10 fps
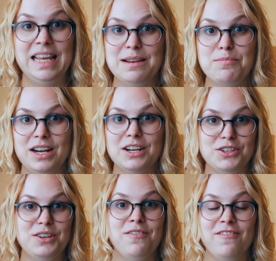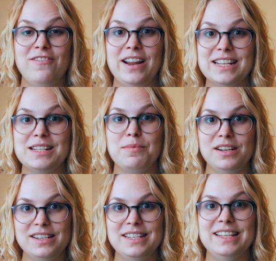In production,
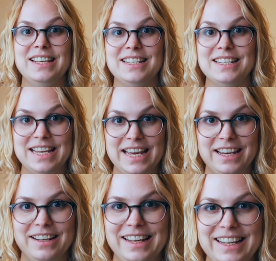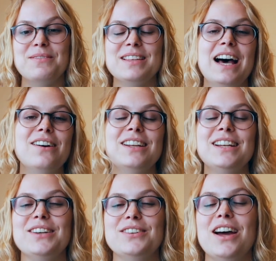flexibility is king. Without it,
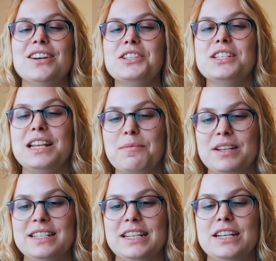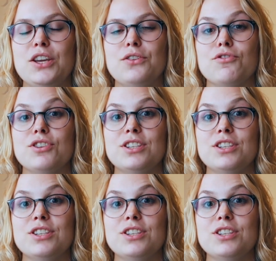you're not just limited, you're